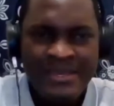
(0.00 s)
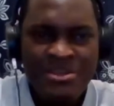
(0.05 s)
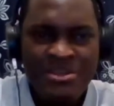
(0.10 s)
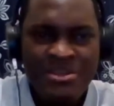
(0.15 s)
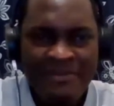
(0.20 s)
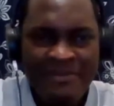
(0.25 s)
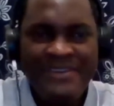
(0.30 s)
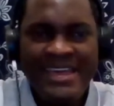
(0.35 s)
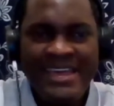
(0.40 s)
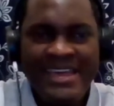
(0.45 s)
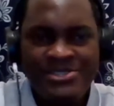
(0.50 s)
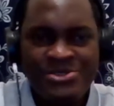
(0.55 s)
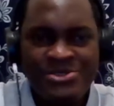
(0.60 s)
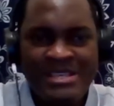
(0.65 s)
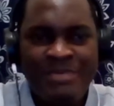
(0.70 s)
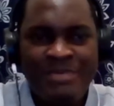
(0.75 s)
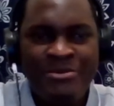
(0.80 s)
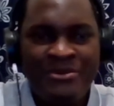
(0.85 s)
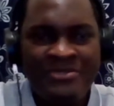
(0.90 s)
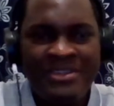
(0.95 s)
to be fair
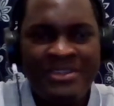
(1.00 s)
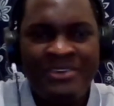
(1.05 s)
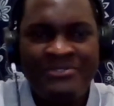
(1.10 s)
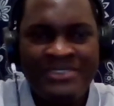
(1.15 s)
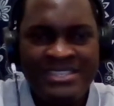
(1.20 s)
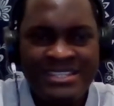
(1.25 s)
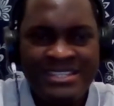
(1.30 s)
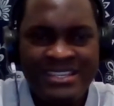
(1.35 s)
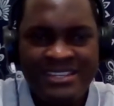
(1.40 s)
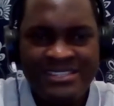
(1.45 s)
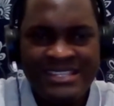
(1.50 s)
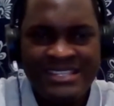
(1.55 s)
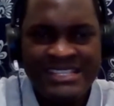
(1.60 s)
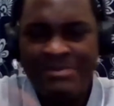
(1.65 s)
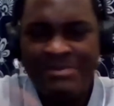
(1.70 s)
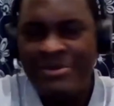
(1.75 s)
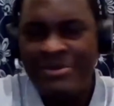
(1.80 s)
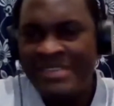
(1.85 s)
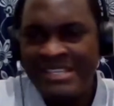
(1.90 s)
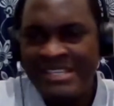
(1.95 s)
to some of the officials
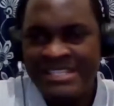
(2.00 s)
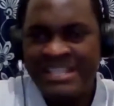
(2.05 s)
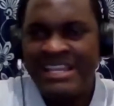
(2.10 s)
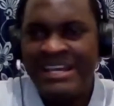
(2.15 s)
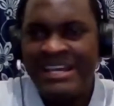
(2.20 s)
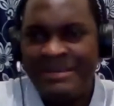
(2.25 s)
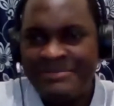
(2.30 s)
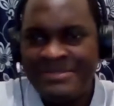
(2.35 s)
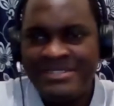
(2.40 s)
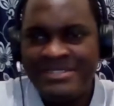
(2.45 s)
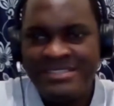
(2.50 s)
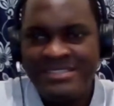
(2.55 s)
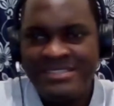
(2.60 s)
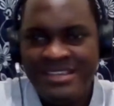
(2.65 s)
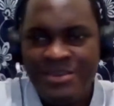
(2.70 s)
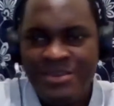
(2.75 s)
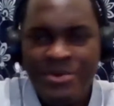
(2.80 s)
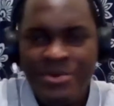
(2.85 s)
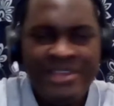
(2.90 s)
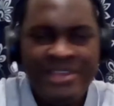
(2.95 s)
in some of these clubs
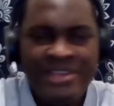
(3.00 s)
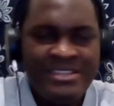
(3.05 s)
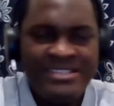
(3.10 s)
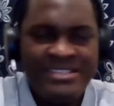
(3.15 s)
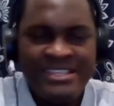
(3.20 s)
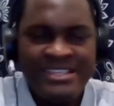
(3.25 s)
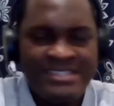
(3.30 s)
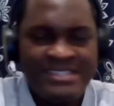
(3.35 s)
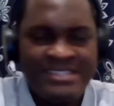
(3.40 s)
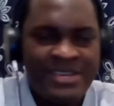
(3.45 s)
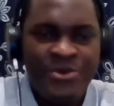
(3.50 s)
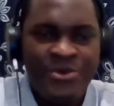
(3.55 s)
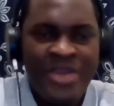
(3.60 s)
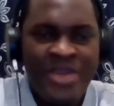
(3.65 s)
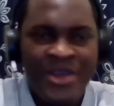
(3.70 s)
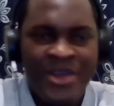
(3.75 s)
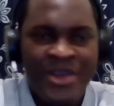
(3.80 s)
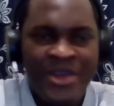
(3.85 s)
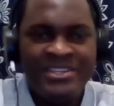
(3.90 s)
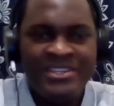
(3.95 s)
where these things are
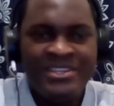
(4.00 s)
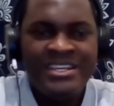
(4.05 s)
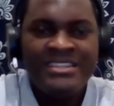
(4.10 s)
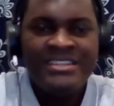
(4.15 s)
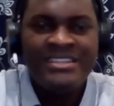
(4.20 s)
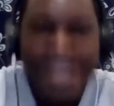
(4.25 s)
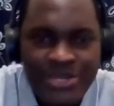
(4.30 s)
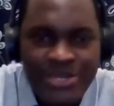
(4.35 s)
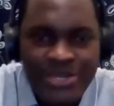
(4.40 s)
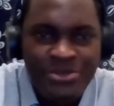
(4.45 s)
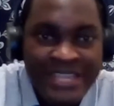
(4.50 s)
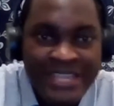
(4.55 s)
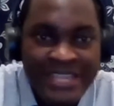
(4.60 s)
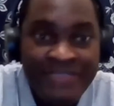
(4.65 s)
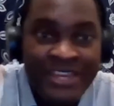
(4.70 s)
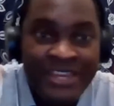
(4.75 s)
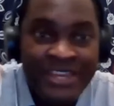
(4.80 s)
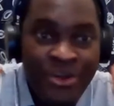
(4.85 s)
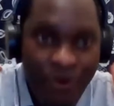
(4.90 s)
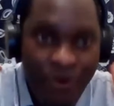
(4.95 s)
going on, they don't
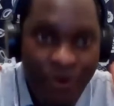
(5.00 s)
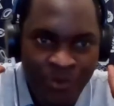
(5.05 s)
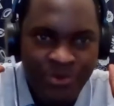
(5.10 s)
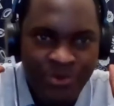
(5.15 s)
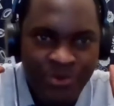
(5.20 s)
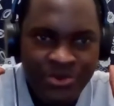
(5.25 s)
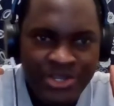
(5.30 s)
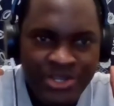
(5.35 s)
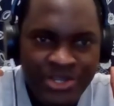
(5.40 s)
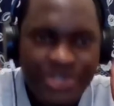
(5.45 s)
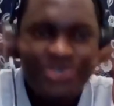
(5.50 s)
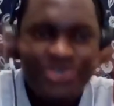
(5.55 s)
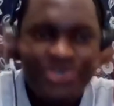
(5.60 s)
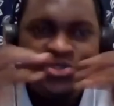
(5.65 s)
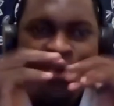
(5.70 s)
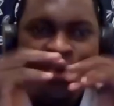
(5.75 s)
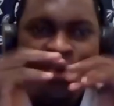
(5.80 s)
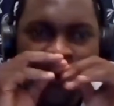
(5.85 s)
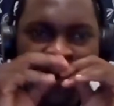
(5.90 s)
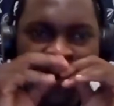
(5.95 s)
even know.
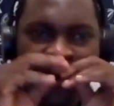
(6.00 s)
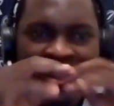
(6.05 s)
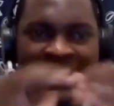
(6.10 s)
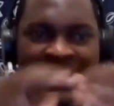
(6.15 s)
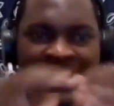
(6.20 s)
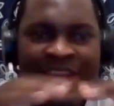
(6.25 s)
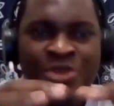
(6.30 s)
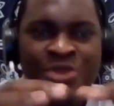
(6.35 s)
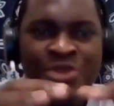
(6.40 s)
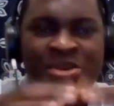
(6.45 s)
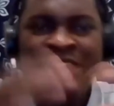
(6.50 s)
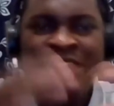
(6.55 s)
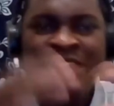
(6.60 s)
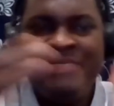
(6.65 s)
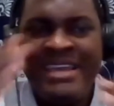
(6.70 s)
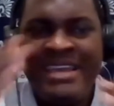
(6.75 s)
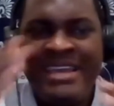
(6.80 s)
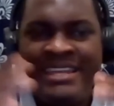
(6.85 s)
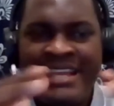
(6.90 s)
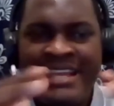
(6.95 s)
So can you
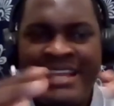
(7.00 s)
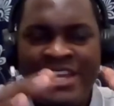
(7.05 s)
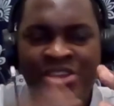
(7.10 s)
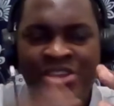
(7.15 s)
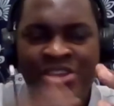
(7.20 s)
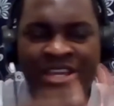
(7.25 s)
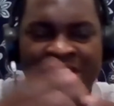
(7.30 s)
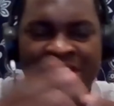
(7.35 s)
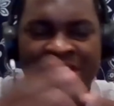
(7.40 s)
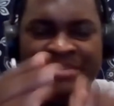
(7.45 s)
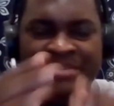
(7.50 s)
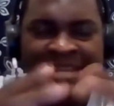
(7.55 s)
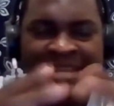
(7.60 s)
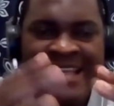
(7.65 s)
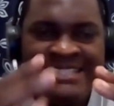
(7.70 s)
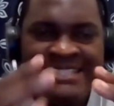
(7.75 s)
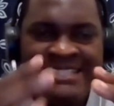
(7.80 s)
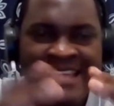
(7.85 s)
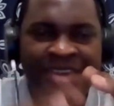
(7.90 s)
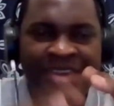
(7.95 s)
give me can you give me an
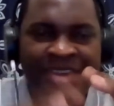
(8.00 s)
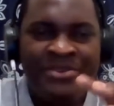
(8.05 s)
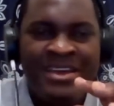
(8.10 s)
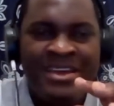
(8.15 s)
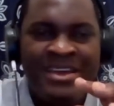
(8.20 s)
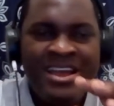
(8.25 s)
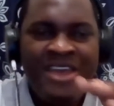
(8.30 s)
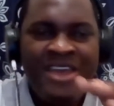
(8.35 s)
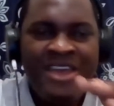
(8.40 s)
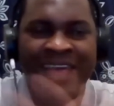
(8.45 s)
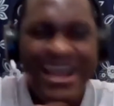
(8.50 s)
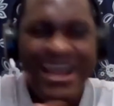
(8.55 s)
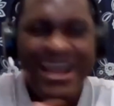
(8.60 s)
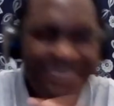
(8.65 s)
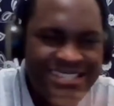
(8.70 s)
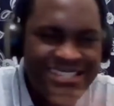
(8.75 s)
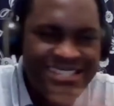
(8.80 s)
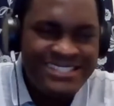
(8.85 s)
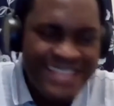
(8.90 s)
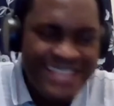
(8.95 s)
idea of
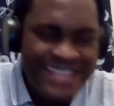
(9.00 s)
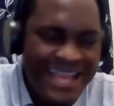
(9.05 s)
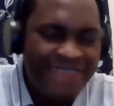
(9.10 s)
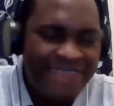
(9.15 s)
how does